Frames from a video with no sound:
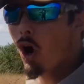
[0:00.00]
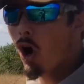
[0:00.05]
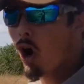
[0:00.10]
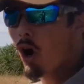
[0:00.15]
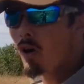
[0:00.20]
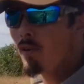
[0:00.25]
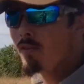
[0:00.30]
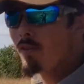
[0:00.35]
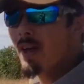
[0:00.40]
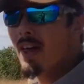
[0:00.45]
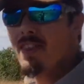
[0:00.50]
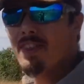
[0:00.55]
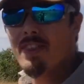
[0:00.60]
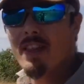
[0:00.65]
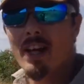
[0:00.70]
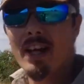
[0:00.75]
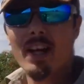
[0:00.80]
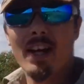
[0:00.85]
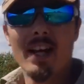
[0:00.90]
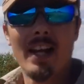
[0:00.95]
of
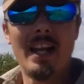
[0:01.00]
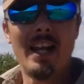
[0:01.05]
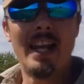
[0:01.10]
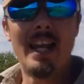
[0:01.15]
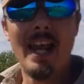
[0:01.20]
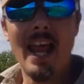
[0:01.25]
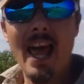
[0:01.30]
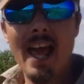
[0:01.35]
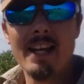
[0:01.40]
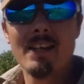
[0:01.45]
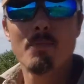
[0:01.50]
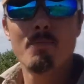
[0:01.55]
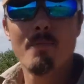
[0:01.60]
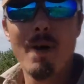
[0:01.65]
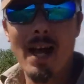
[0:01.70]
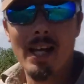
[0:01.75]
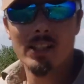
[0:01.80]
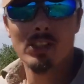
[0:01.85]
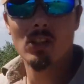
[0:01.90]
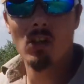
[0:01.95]
the land
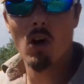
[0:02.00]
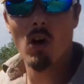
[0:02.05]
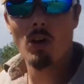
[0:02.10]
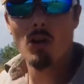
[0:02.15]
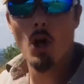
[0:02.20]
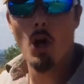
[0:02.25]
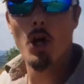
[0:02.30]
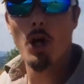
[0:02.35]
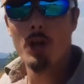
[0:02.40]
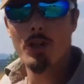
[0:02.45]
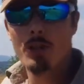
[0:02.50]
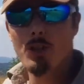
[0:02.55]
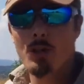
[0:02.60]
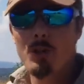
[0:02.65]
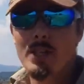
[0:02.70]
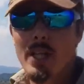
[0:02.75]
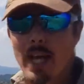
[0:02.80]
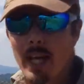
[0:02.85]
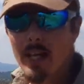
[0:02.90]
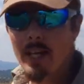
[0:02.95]
mass on Earth
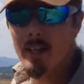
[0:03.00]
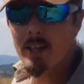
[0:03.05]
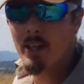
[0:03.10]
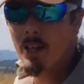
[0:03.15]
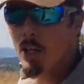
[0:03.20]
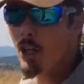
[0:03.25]
today.